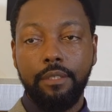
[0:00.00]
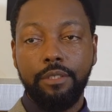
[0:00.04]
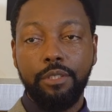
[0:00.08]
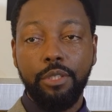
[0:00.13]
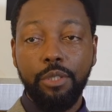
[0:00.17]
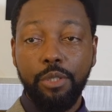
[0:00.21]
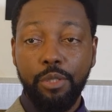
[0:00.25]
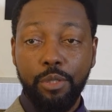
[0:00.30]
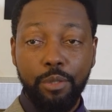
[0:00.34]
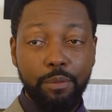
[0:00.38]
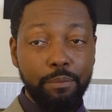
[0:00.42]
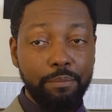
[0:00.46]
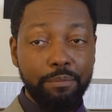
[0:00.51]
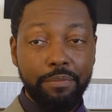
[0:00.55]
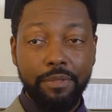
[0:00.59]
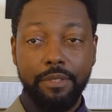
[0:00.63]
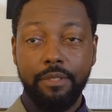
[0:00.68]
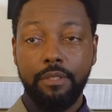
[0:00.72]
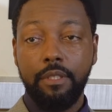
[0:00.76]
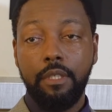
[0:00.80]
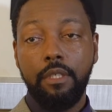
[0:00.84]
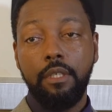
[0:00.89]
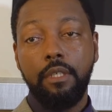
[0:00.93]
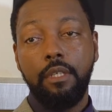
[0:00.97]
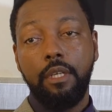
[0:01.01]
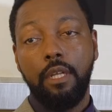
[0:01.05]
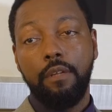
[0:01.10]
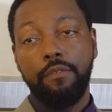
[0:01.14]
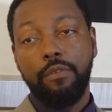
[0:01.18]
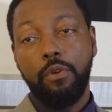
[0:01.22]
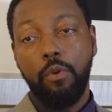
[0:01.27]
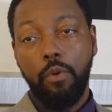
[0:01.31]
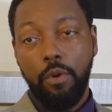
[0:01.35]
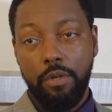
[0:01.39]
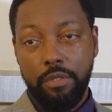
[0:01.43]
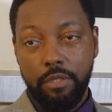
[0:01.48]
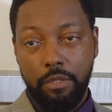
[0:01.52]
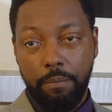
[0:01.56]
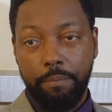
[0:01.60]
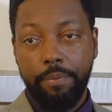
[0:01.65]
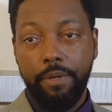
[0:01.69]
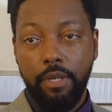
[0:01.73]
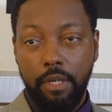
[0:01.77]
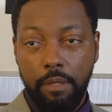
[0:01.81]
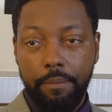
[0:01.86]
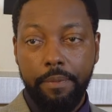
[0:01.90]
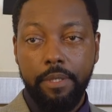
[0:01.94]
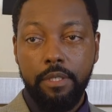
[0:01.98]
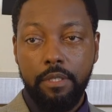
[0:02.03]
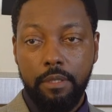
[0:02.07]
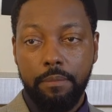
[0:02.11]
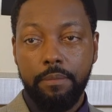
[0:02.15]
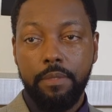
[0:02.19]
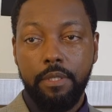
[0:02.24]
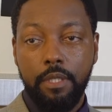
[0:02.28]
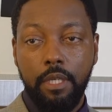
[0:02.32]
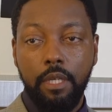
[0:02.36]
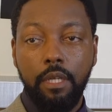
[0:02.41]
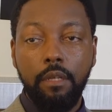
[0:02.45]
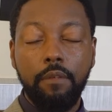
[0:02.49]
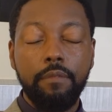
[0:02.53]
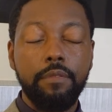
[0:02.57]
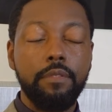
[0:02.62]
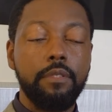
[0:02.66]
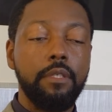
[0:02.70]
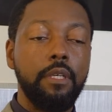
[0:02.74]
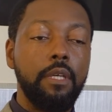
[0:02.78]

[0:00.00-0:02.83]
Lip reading: tombs, and of course the pyramids themselves.